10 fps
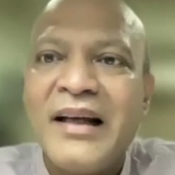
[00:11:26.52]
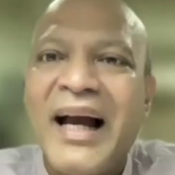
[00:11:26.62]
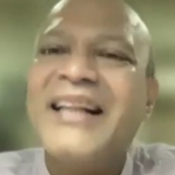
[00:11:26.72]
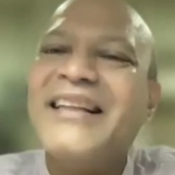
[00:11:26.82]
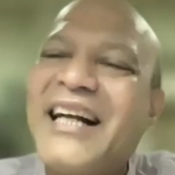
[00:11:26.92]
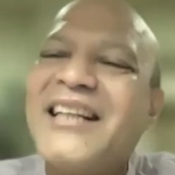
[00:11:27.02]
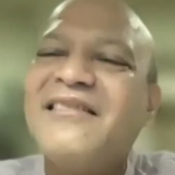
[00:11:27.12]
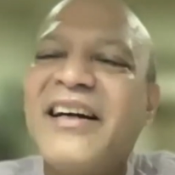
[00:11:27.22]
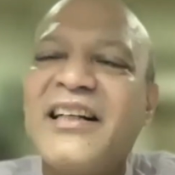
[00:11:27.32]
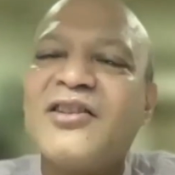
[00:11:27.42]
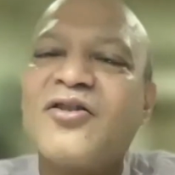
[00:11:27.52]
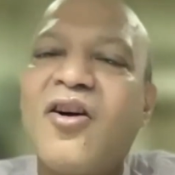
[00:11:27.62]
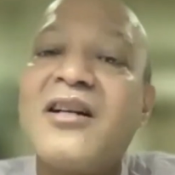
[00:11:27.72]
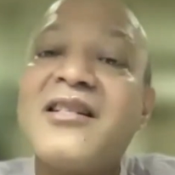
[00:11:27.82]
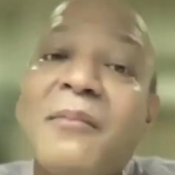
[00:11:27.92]
And that is why it is
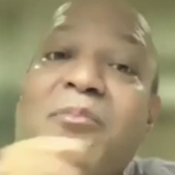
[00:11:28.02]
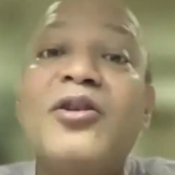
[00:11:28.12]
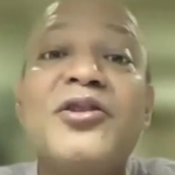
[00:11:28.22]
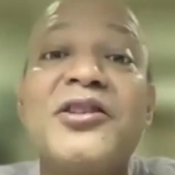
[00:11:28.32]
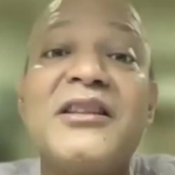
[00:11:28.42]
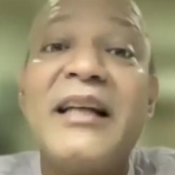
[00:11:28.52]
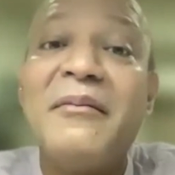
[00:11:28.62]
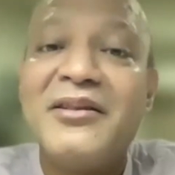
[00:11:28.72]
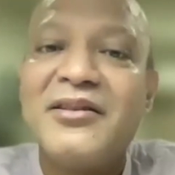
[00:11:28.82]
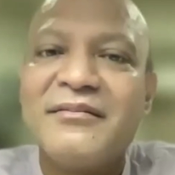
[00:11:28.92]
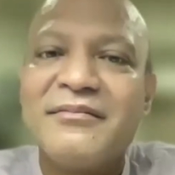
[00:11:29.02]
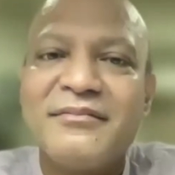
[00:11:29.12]
called subconscious damage.